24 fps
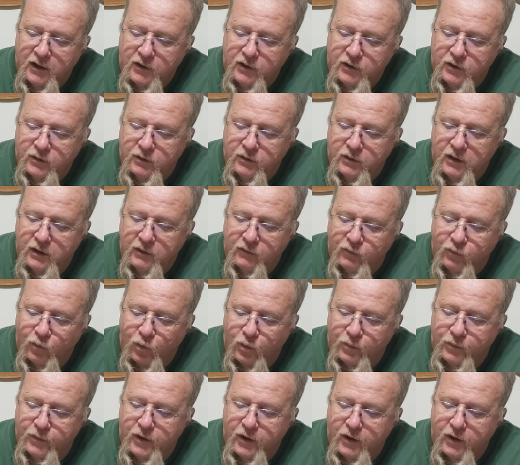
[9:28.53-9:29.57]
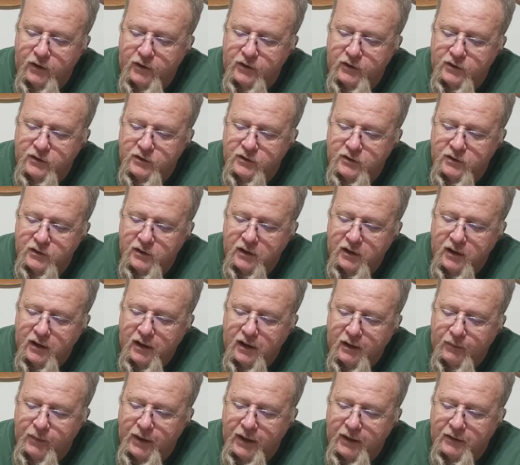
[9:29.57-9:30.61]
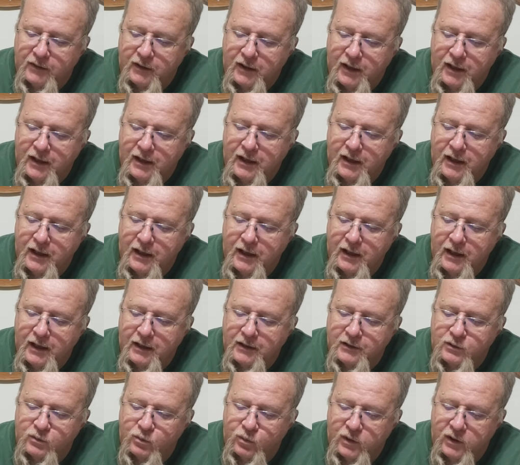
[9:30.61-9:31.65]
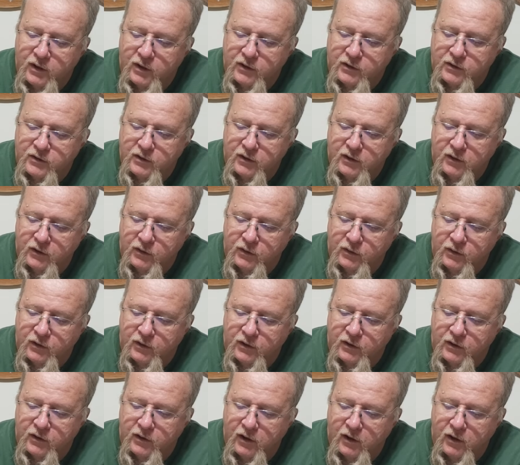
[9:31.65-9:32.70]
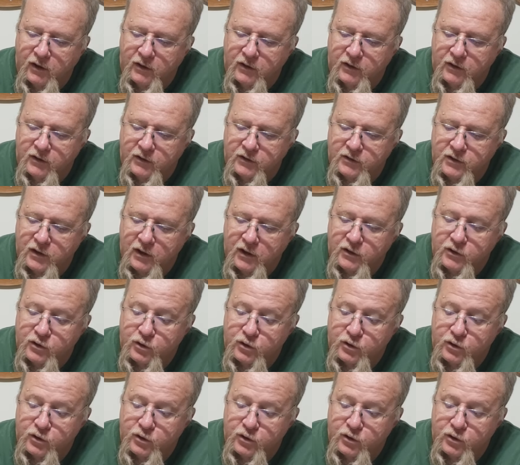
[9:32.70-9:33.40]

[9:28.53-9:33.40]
to inform gardeners about the AAS winners to earn gardeners'